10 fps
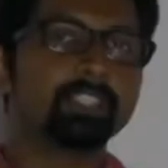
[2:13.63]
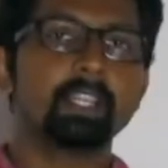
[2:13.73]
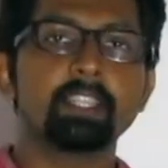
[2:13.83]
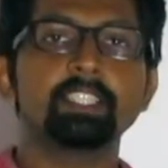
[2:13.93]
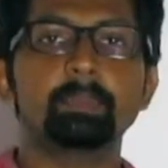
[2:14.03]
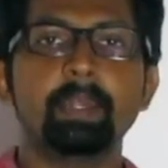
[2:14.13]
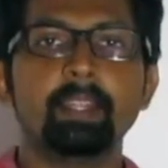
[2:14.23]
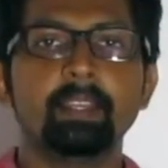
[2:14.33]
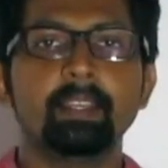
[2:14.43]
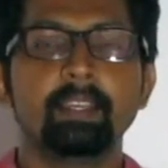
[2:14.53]
Shutter
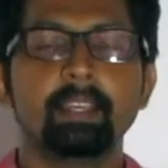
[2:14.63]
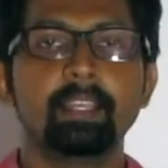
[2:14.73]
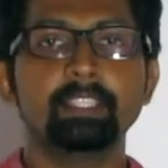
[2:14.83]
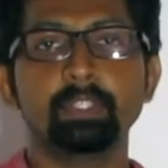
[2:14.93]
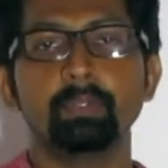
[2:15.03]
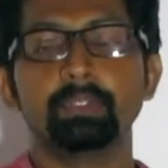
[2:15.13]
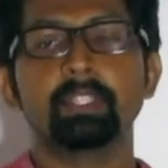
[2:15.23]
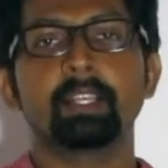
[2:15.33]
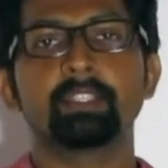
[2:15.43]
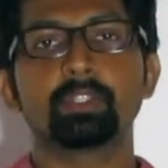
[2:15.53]
speed is used
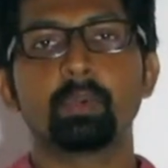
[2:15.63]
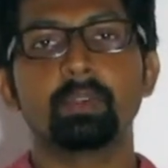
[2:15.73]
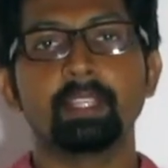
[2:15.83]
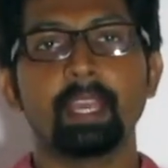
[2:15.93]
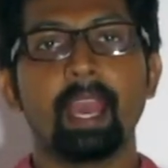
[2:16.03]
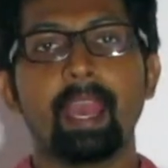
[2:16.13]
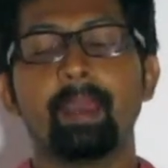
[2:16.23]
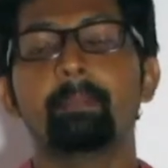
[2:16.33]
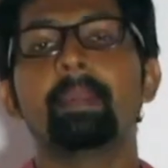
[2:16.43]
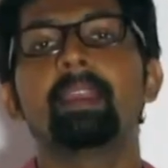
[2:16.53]
to control the
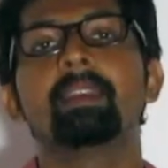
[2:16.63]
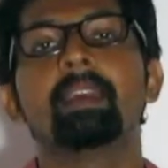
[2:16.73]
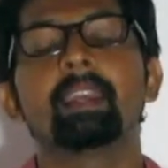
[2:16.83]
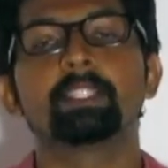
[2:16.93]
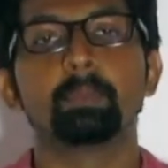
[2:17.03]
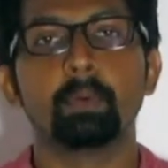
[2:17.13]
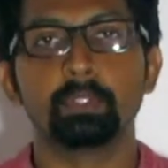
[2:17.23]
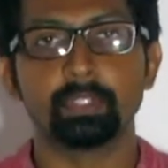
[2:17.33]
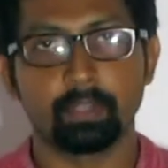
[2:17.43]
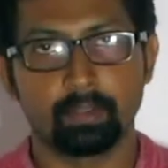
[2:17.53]
ambient
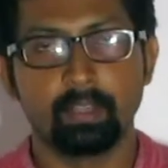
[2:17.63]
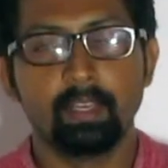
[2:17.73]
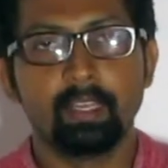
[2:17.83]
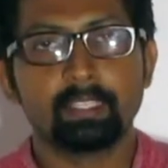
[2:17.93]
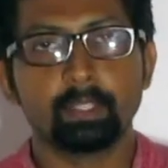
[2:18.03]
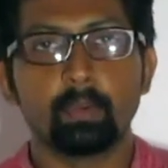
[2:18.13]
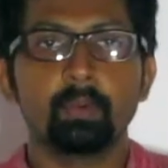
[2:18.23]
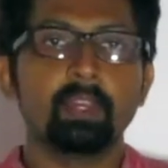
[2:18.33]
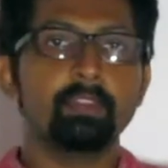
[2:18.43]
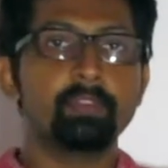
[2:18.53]
exposure.
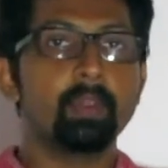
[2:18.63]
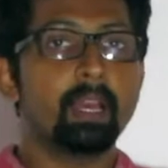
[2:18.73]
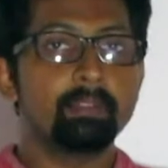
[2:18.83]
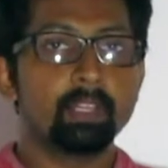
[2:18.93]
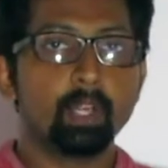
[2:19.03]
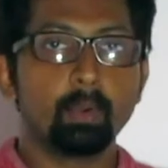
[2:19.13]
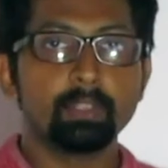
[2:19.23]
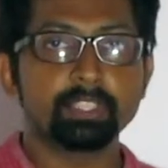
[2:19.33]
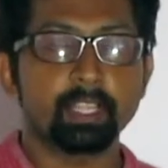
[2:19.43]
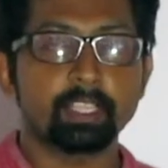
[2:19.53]
So if you have a
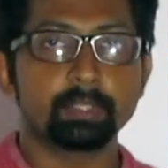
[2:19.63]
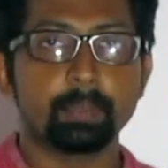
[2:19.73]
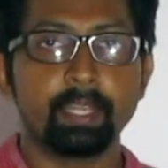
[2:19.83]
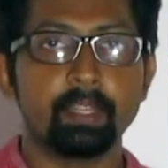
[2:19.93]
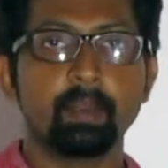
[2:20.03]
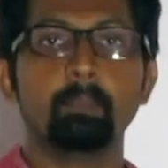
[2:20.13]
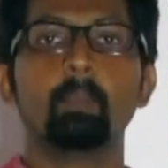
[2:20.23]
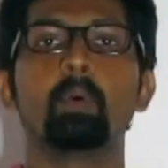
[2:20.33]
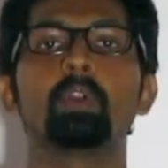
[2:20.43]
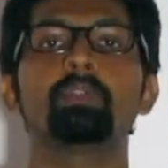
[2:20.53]
lower shutter speed,
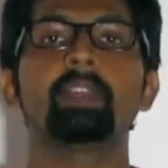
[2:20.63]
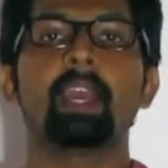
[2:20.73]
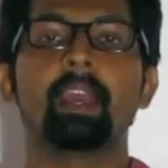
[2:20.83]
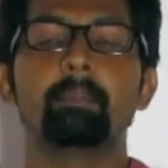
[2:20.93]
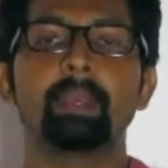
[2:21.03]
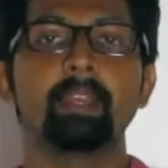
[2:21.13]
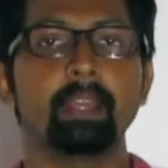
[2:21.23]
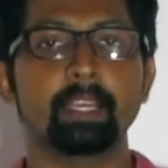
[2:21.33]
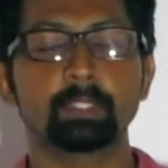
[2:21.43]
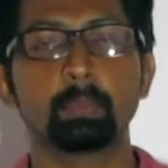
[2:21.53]
more of the ambient
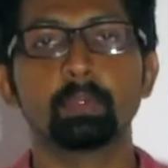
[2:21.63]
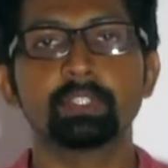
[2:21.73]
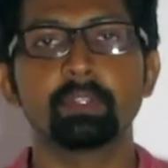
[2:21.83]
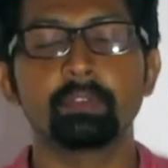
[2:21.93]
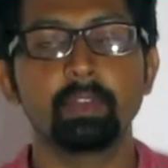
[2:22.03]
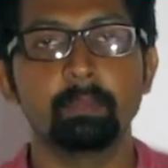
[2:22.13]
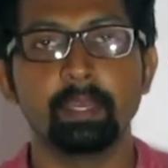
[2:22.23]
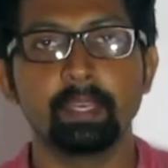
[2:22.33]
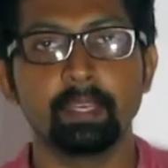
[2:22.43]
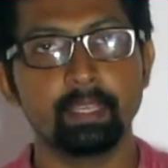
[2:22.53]
exposure will
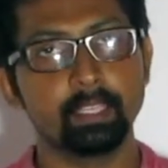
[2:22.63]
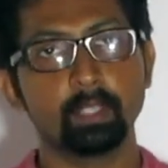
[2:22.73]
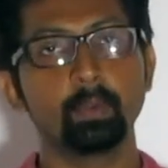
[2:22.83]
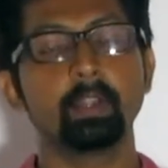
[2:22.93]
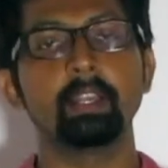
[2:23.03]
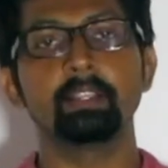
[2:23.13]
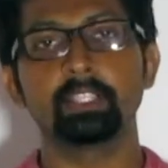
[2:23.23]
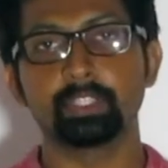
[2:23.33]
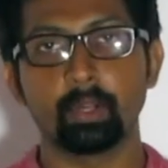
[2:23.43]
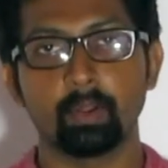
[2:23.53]
be included in the
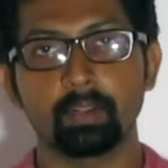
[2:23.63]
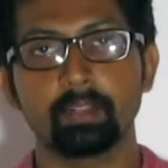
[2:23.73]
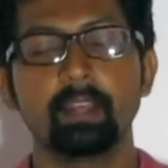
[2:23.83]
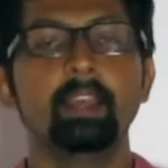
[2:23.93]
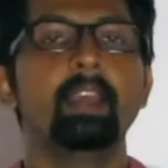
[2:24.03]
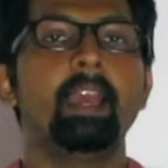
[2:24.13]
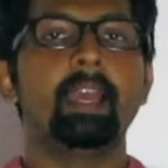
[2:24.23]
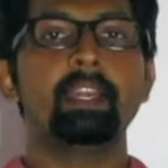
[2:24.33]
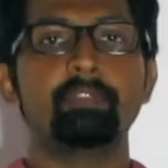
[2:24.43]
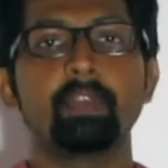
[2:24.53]
shot,
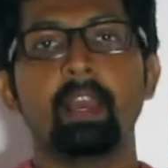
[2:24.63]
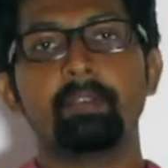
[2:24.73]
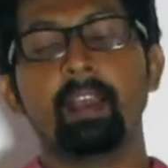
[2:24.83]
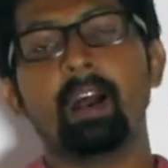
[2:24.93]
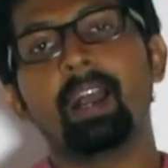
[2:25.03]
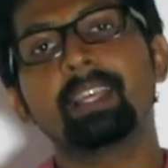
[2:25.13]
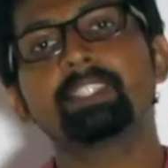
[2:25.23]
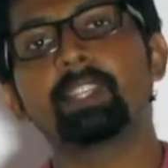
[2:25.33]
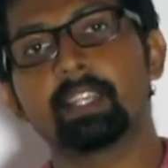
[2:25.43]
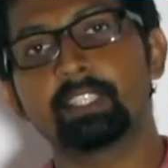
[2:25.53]
and if you have a higher
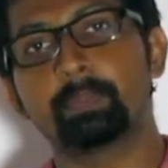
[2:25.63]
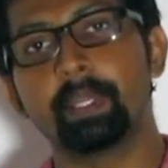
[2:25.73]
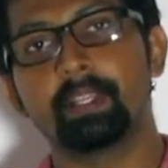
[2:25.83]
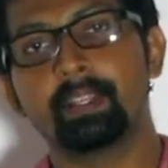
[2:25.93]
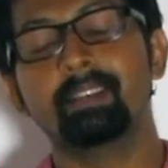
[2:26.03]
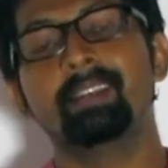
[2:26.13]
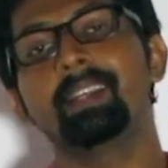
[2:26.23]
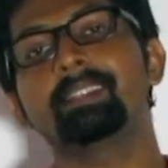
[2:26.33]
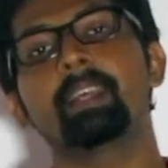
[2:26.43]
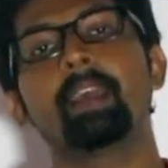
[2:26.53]
shutter speed,
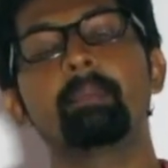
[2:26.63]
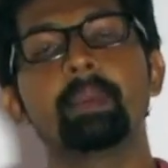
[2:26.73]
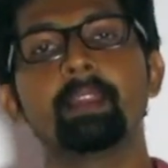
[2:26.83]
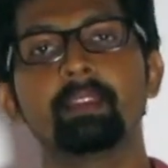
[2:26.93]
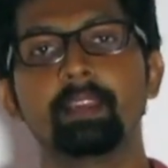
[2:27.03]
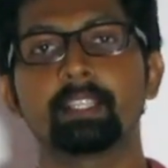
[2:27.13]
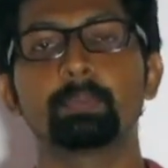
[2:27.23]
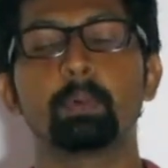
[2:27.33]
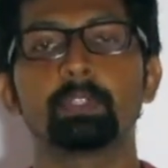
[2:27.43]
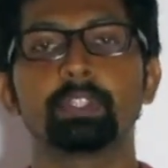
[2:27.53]
less ambient
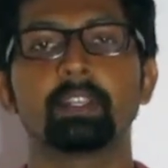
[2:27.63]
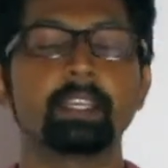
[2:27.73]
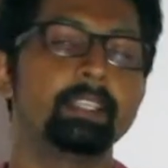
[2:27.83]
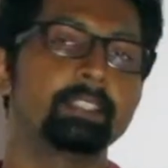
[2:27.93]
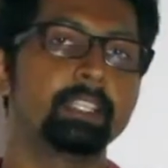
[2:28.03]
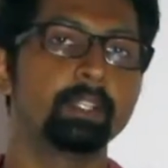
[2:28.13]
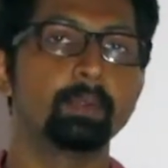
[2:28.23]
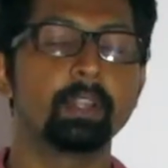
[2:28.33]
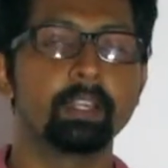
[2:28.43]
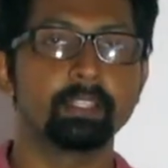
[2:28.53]
exposure is
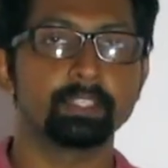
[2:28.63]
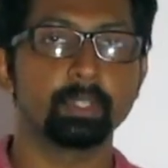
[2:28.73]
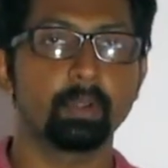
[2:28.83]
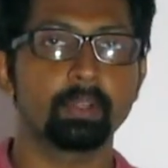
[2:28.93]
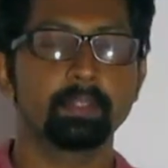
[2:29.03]
included in the shot.